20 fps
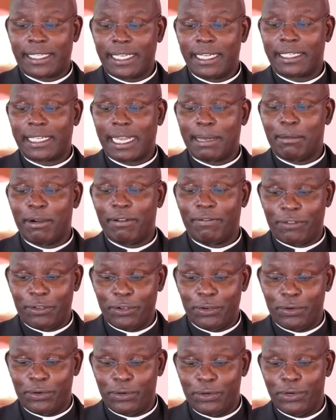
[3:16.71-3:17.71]
still some of
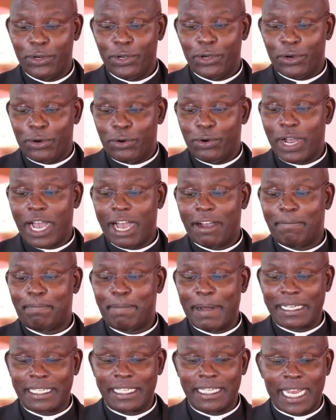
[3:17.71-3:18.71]
you who
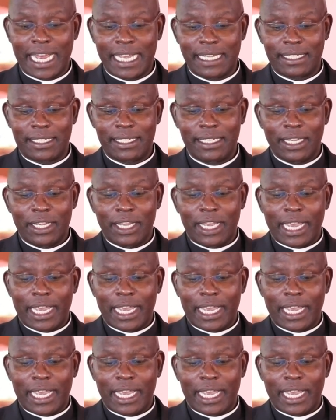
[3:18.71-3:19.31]
have partners,